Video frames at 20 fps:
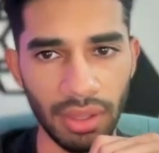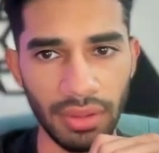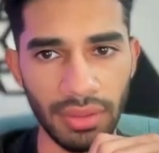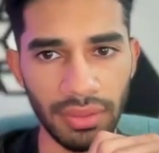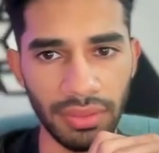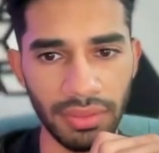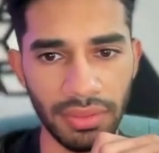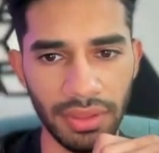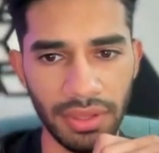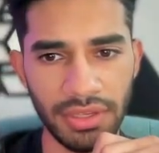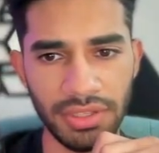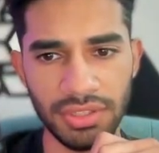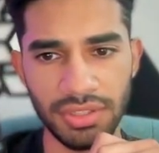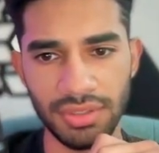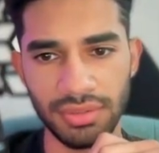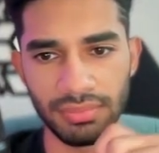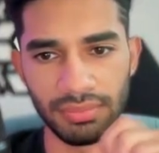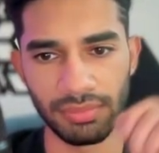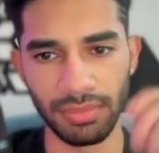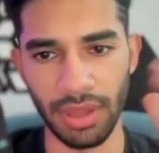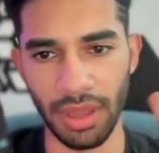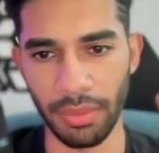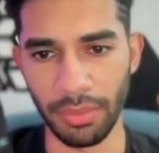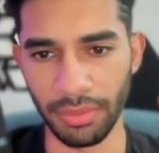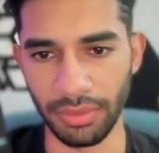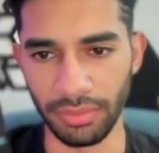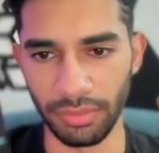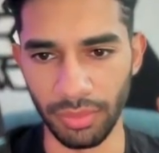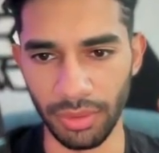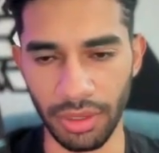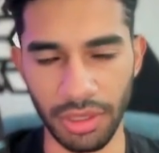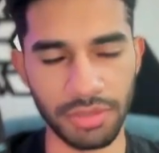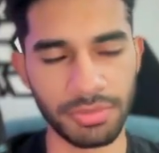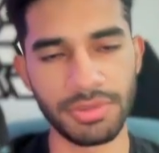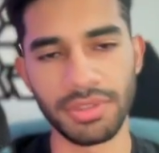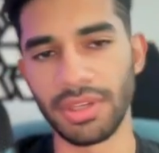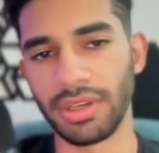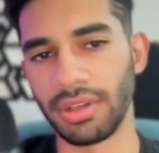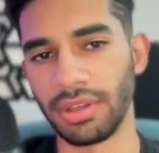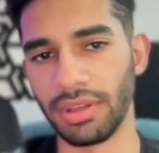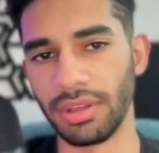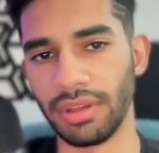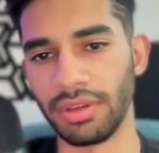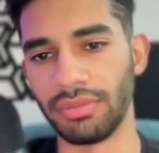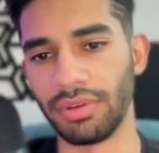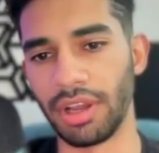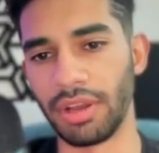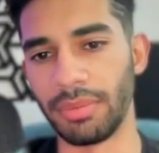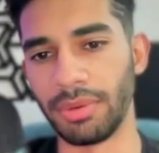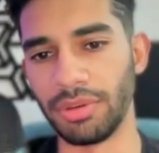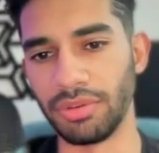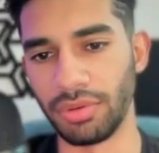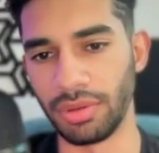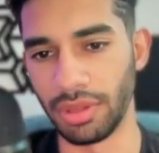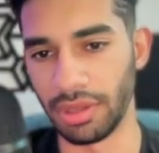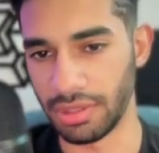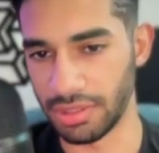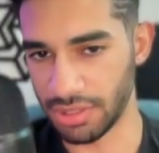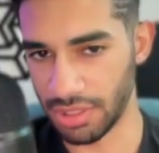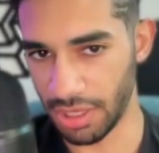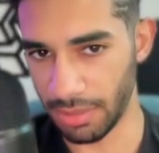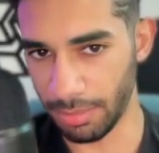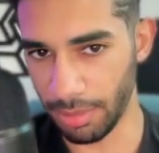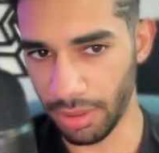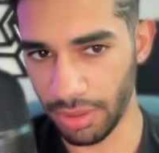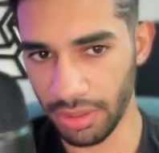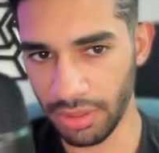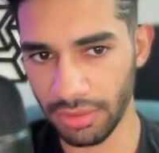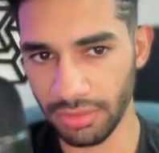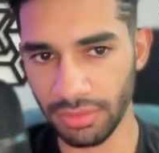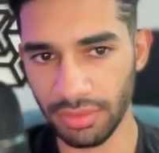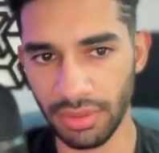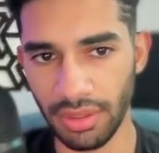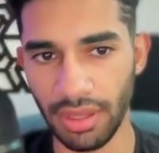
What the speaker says: This, I would 100% recommend you click skip on it